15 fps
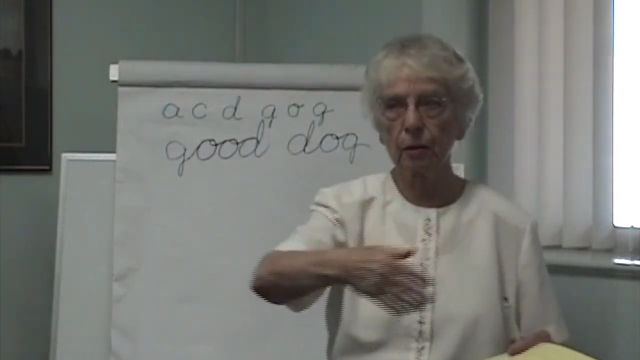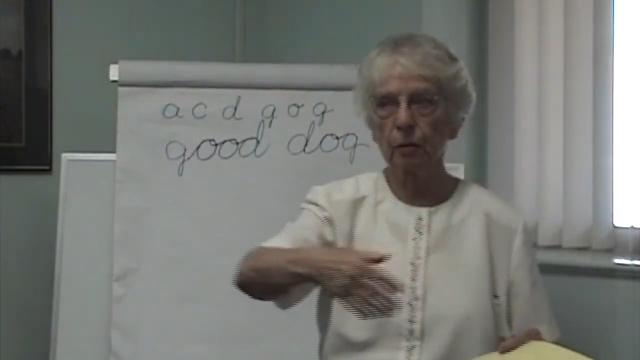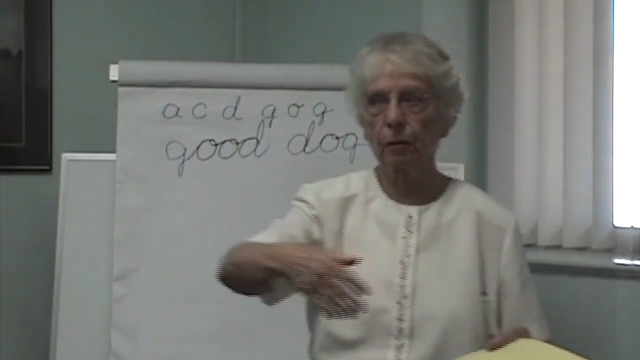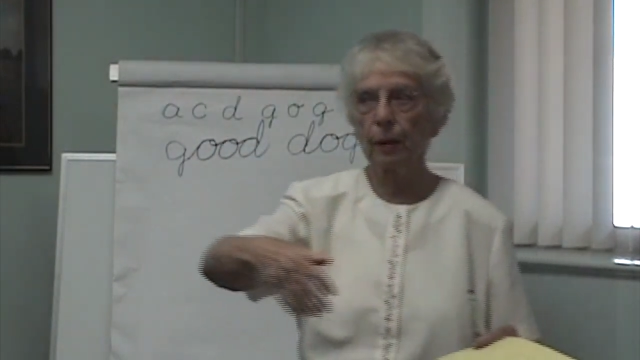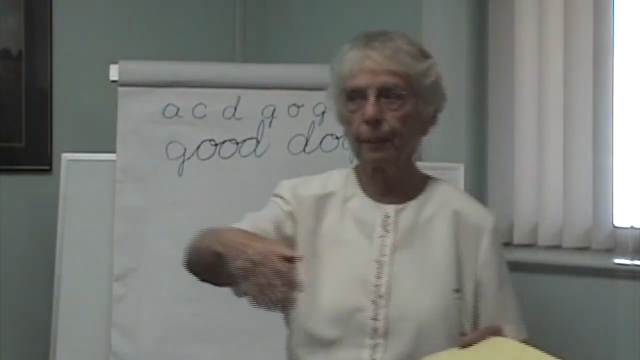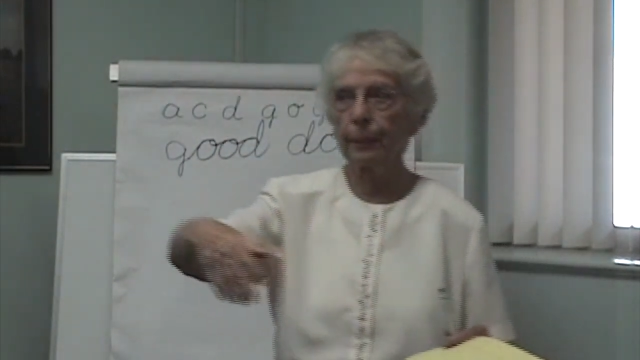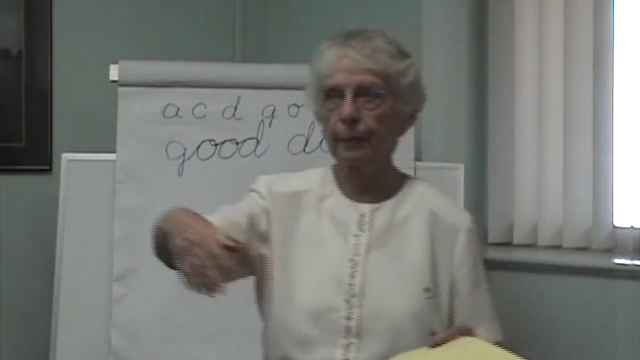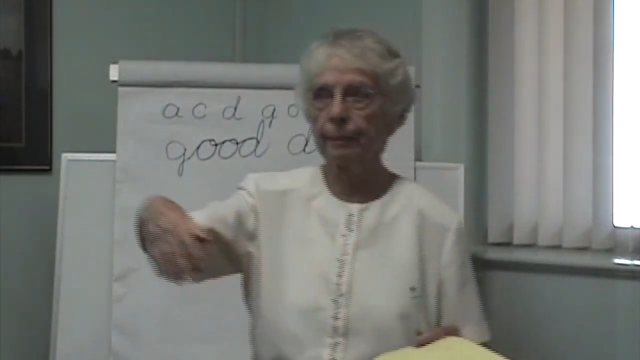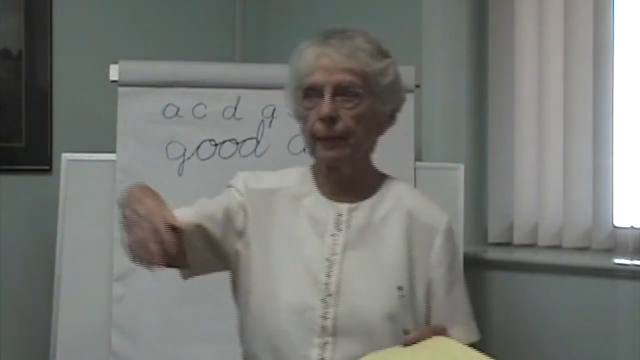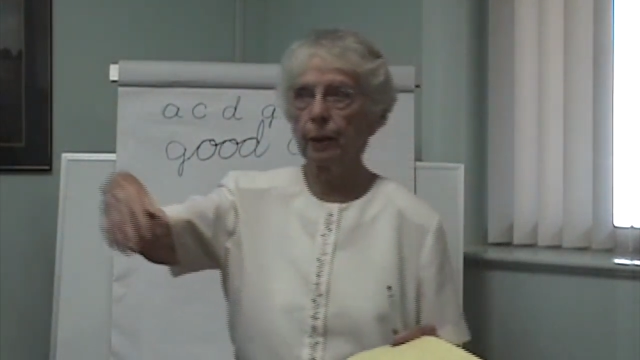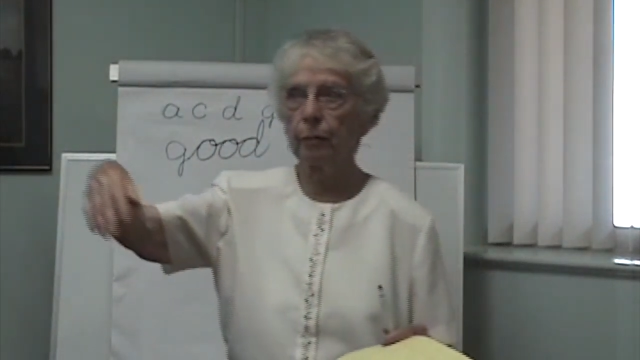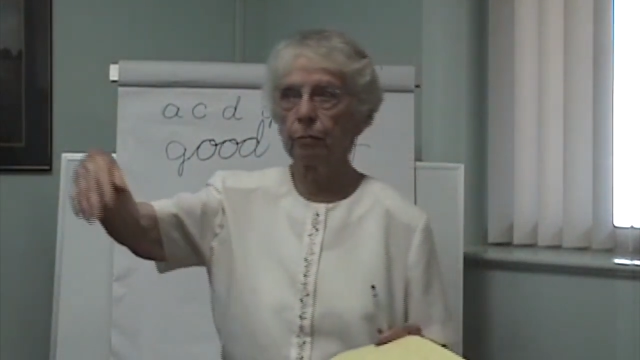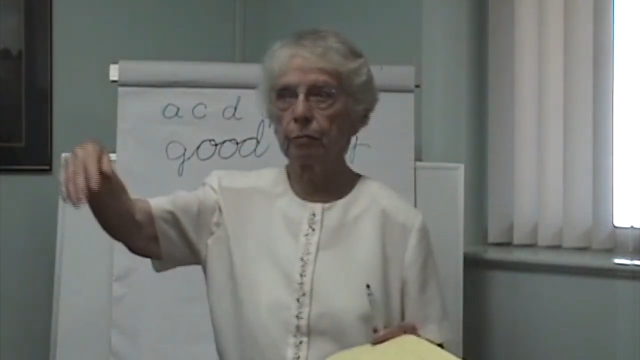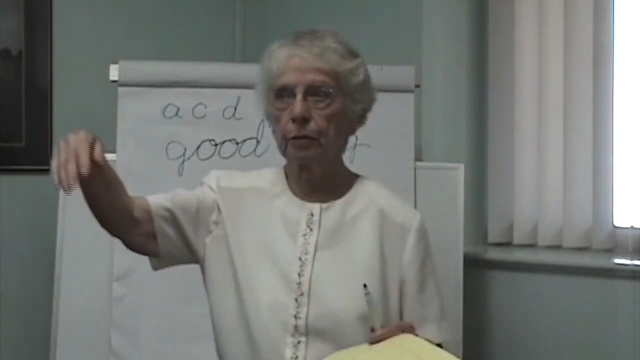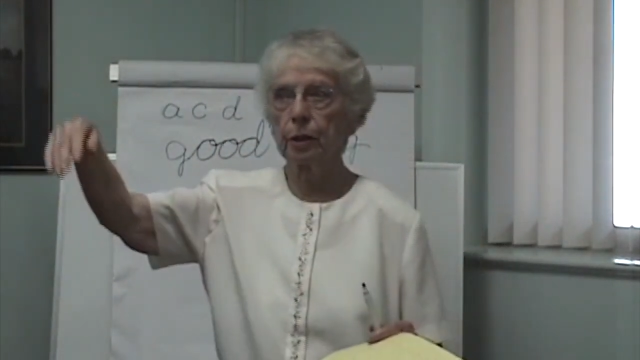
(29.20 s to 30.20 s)
go up a
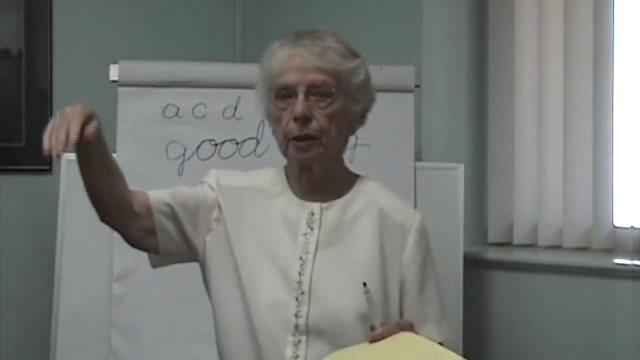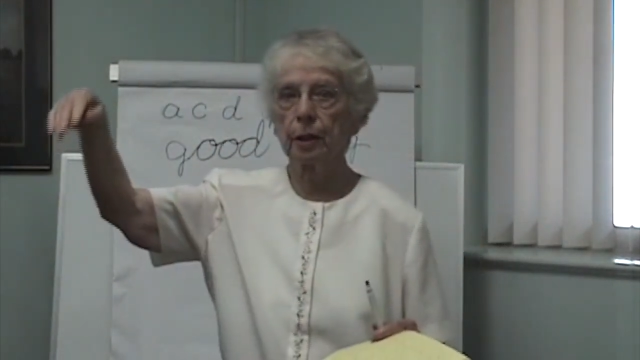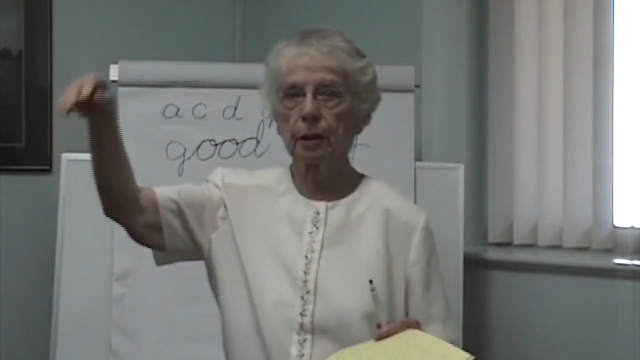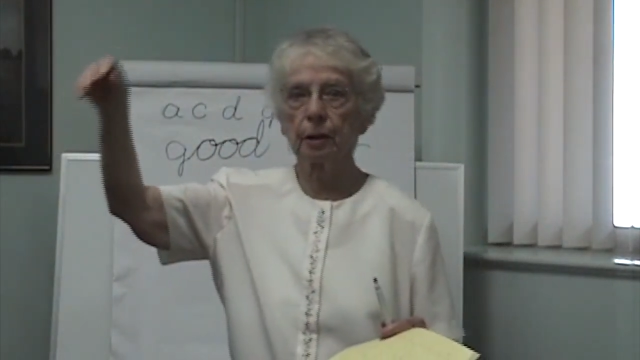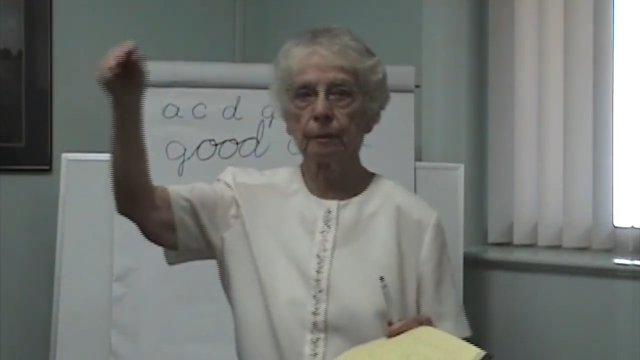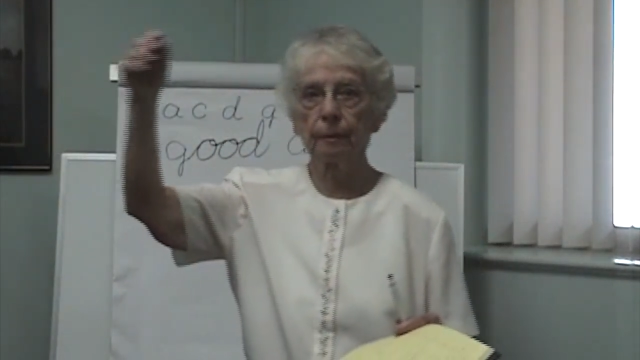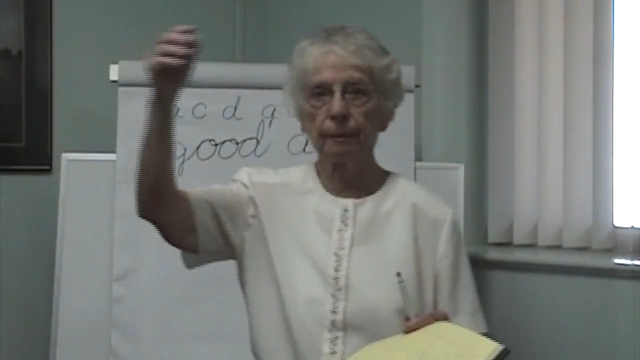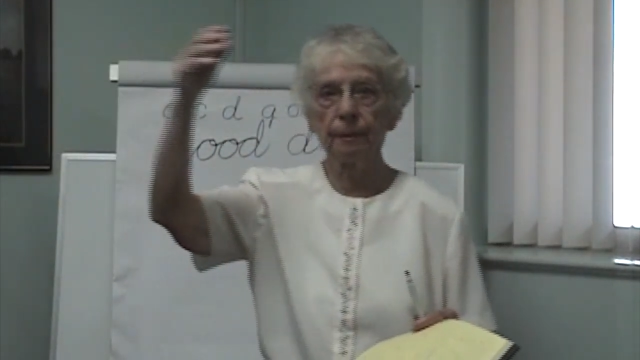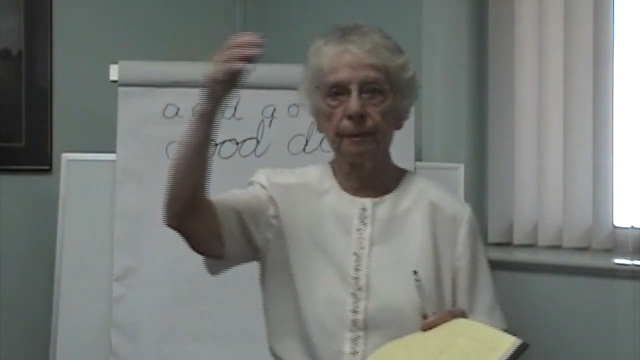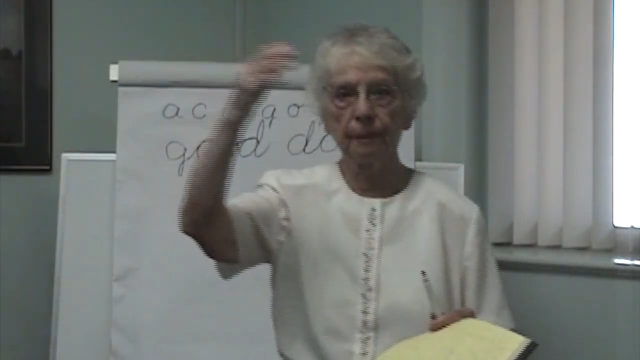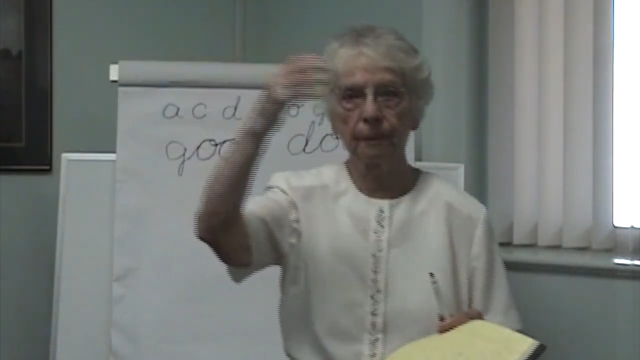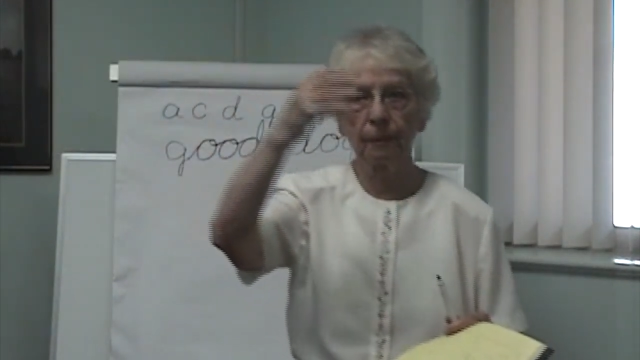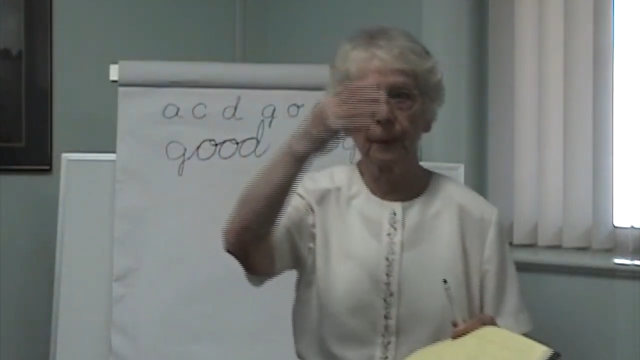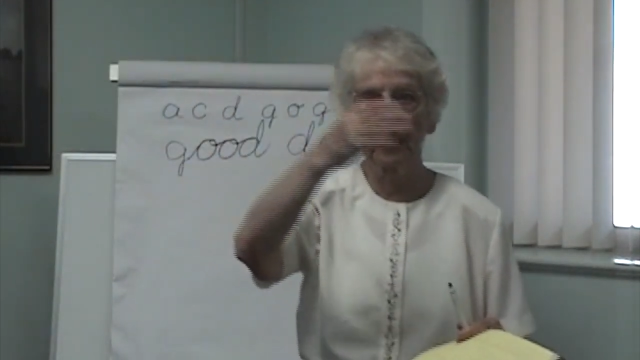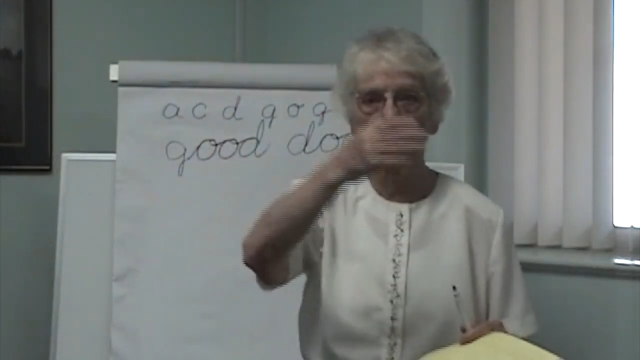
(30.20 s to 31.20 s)
mountain.
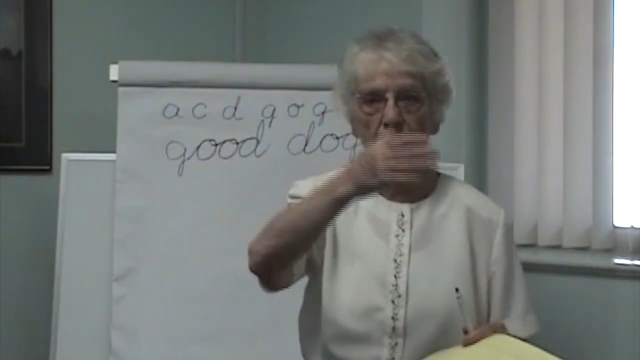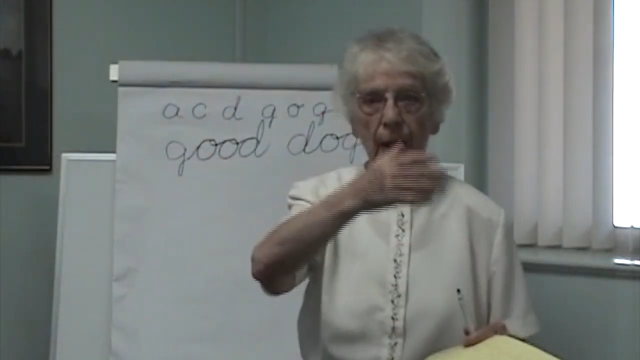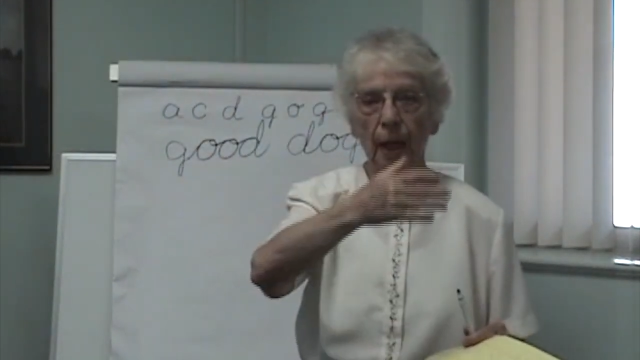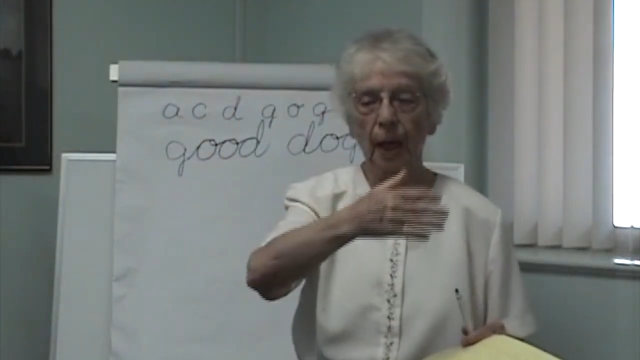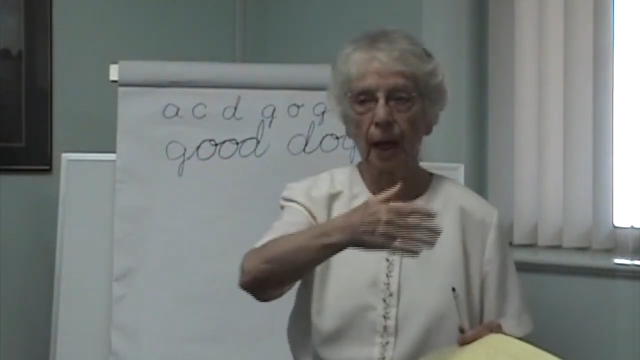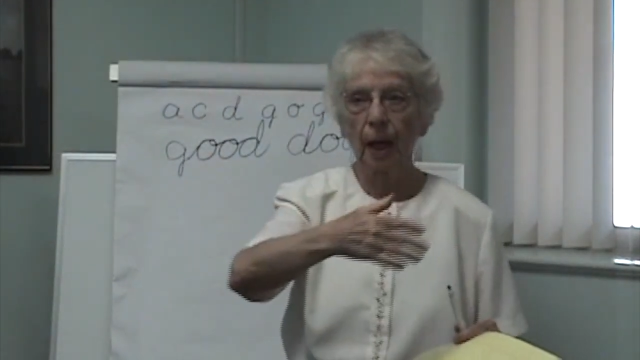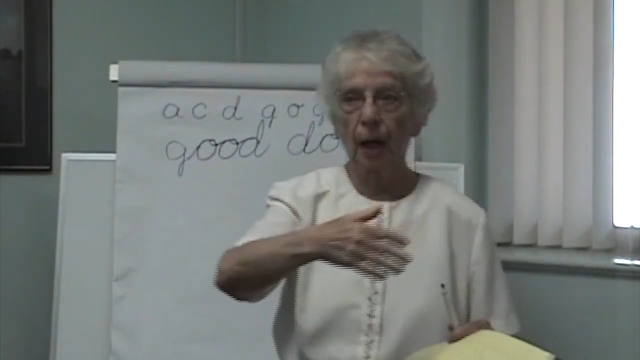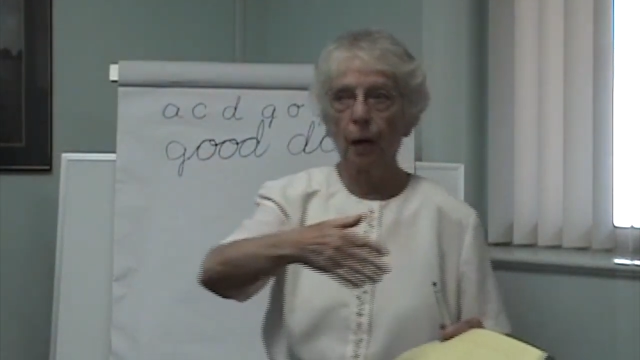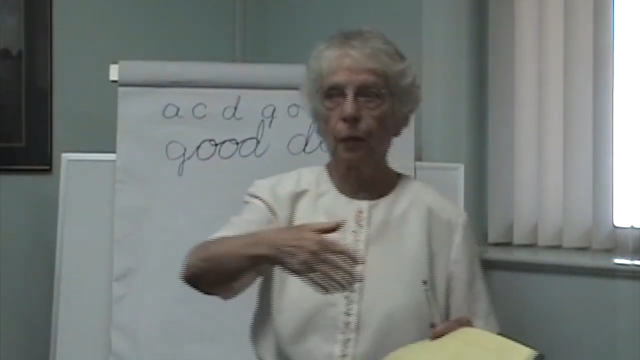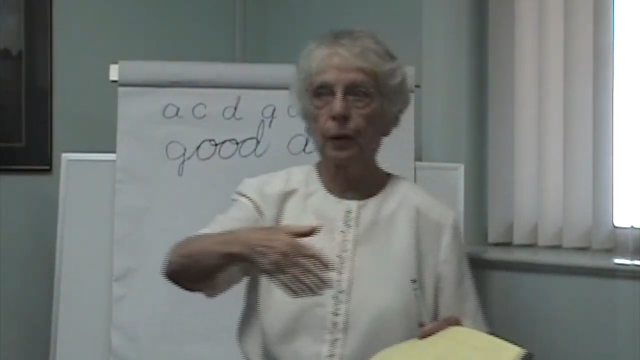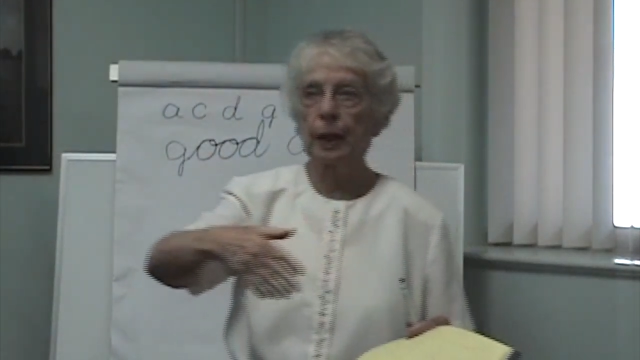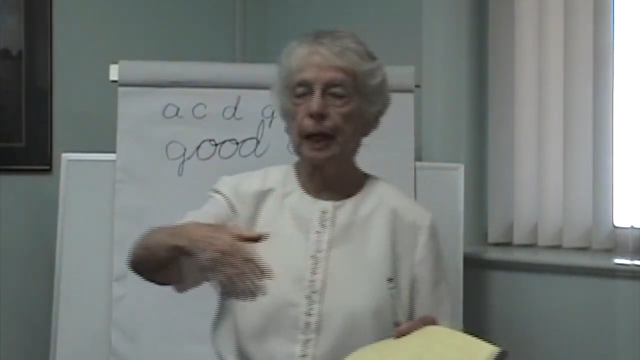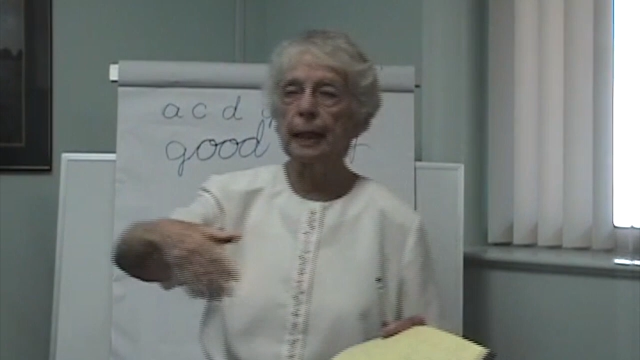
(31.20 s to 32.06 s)
When